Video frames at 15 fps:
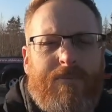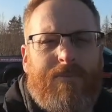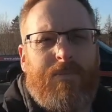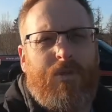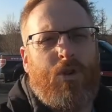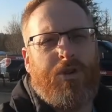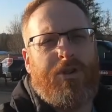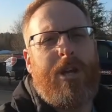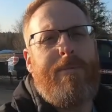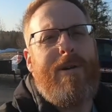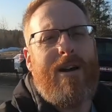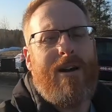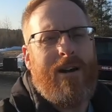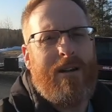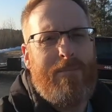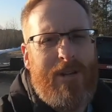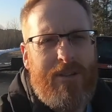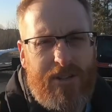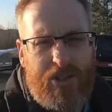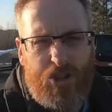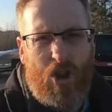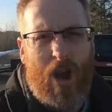You'll see behind me
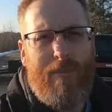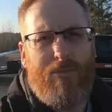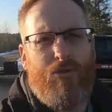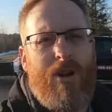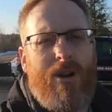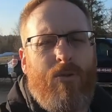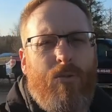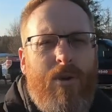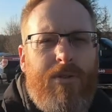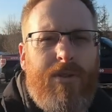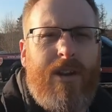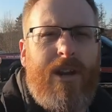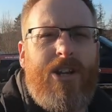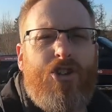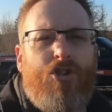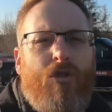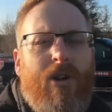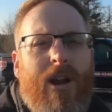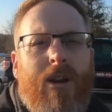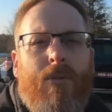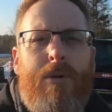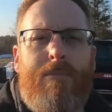the shop truck with a
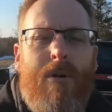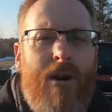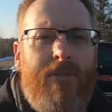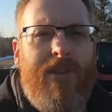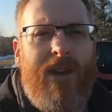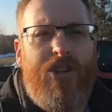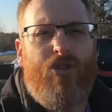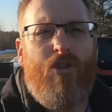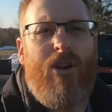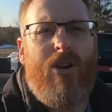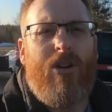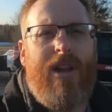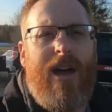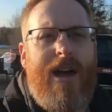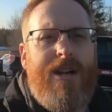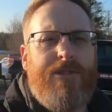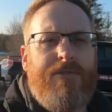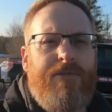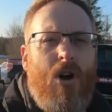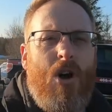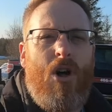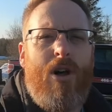trailer. We bought that trailer last
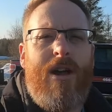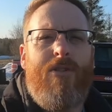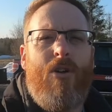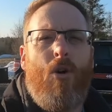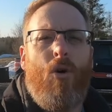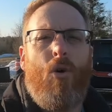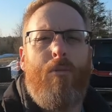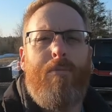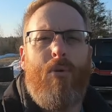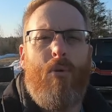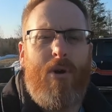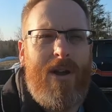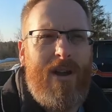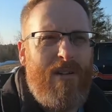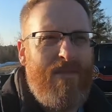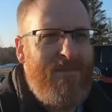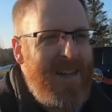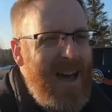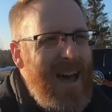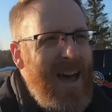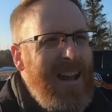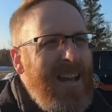fall, and the whole point of
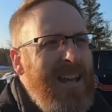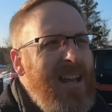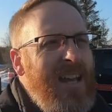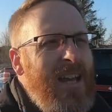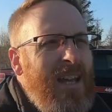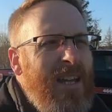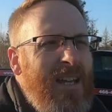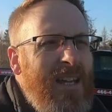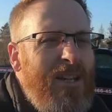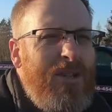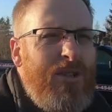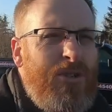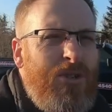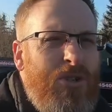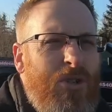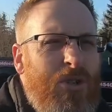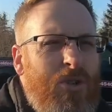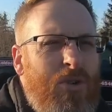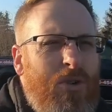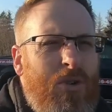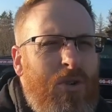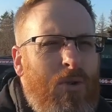that is
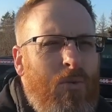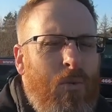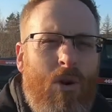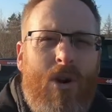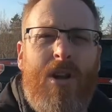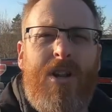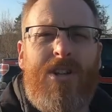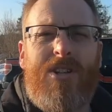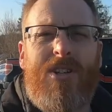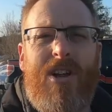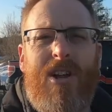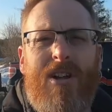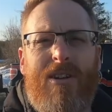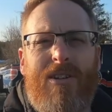we're gonna start